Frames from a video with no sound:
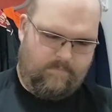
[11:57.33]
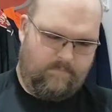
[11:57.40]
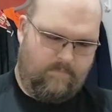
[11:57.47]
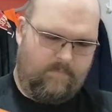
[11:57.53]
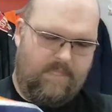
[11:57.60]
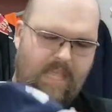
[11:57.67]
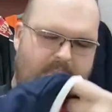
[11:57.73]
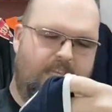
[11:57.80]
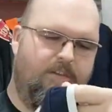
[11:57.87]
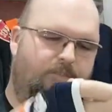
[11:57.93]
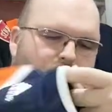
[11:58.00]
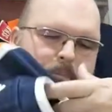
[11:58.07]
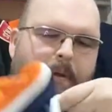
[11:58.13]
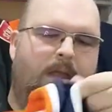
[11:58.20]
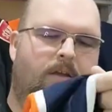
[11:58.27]
thank you for
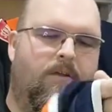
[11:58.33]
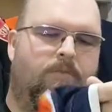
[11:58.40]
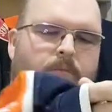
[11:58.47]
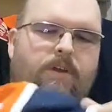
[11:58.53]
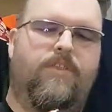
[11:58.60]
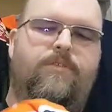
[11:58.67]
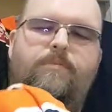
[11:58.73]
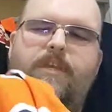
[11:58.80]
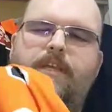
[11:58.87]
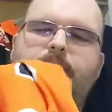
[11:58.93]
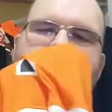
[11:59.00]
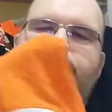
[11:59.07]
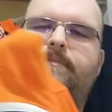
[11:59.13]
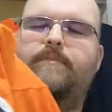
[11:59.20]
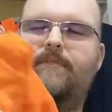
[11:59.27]
bearing with me.
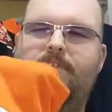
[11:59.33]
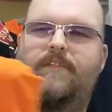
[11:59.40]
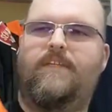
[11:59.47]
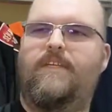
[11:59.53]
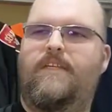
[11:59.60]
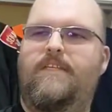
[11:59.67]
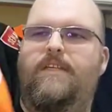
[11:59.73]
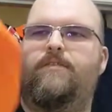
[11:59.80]
Didn't